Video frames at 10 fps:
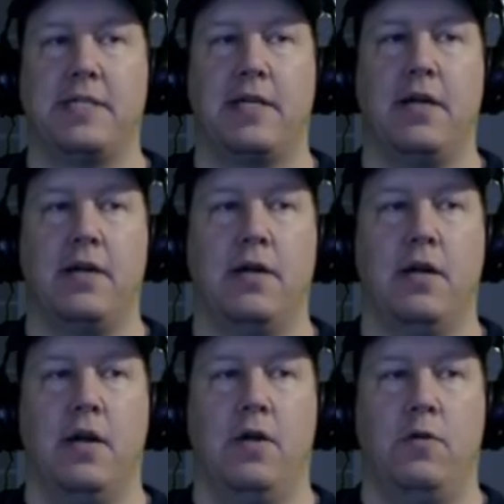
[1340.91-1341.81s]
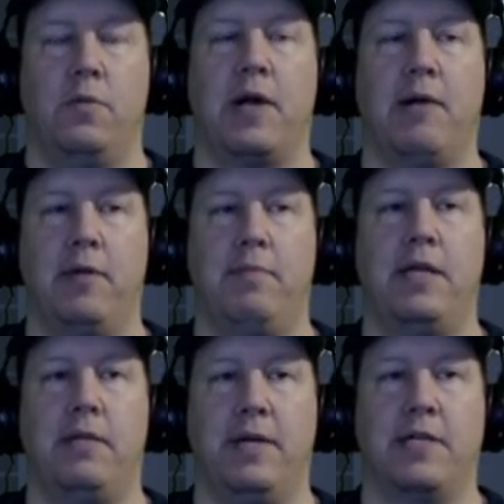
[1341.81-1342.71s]
of gear would probably
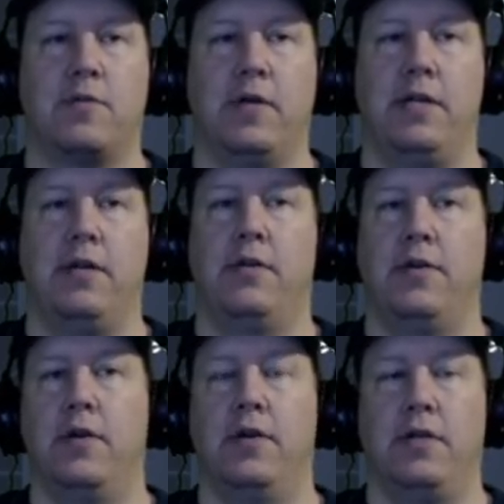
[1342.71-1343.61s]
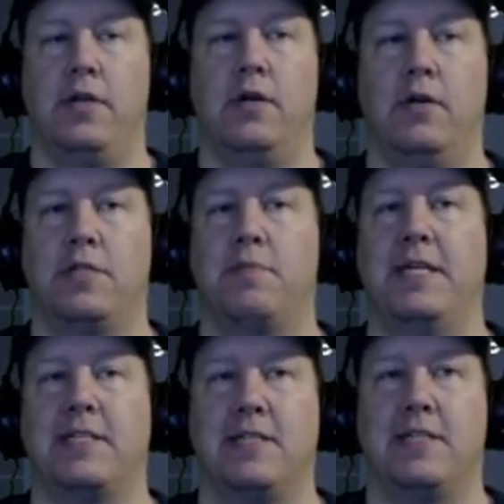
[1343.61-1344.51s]
be the best way to do it. You know, it's
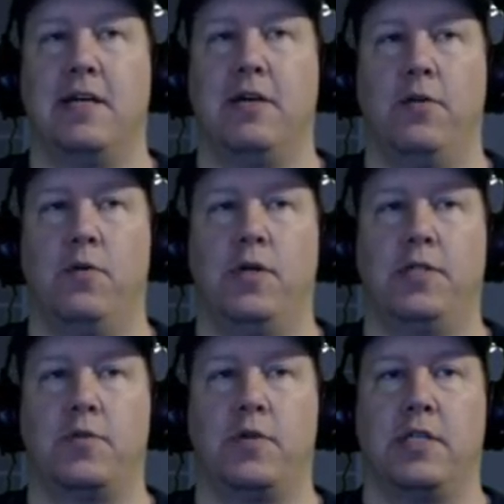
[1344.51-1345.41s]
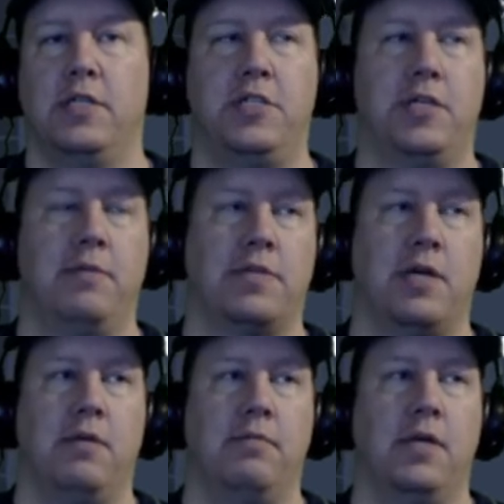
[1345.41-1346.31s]
best to sell the ones with the gems
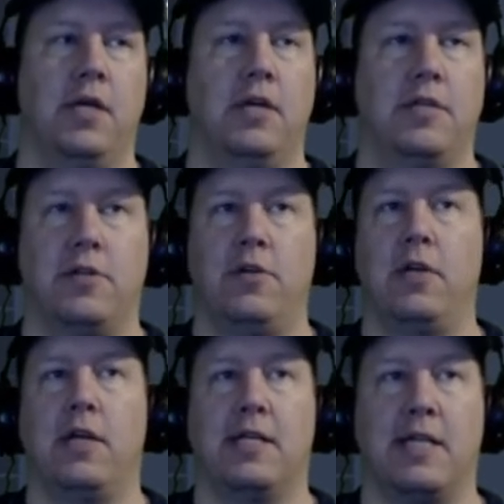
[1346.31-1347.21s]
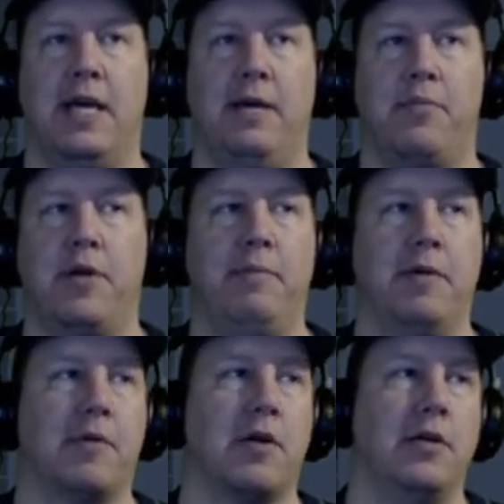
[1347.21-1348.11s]
on them so you can get that
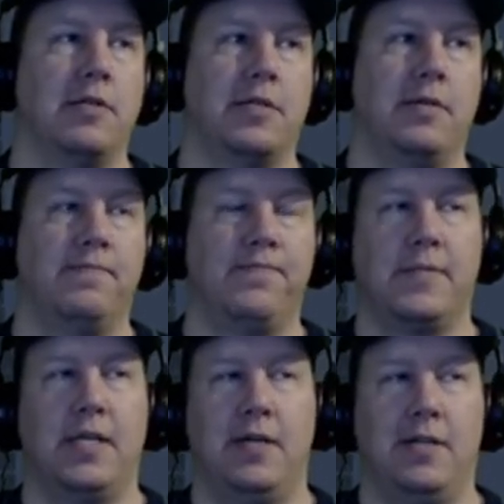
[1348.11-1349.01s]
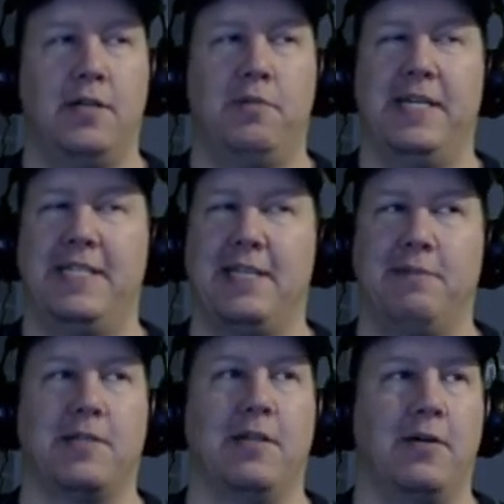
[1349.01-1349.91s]
premium currency. A little bit of
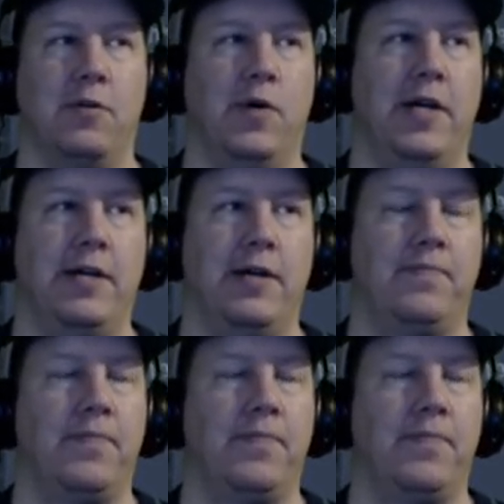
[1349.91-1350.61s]
tips along the way here.